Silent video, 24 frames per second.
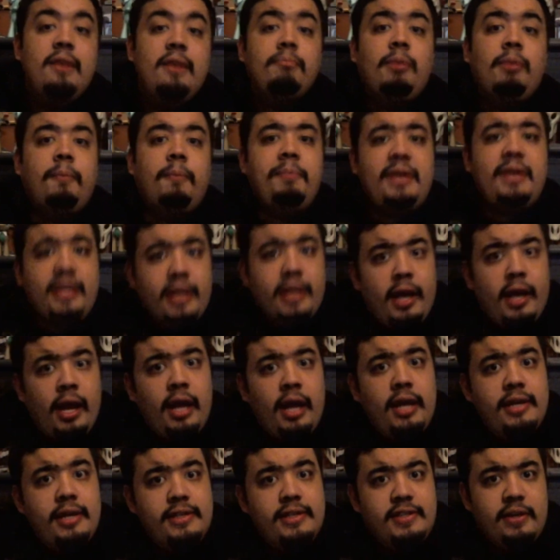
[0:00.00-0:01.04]
But
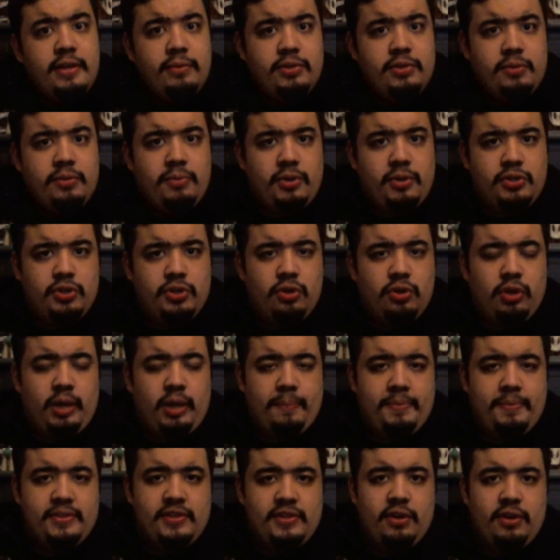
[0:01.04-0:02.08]
because it was a musical
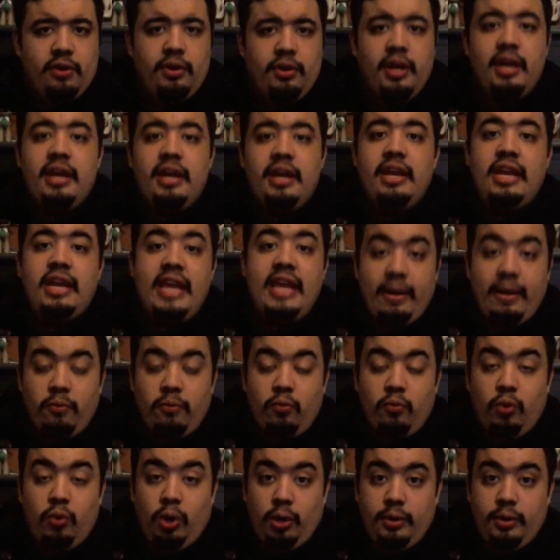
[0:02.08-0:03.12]
episode, it
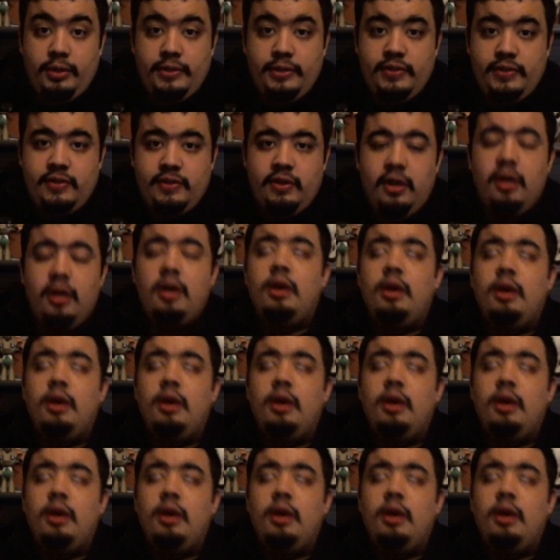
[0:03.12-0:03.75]
works.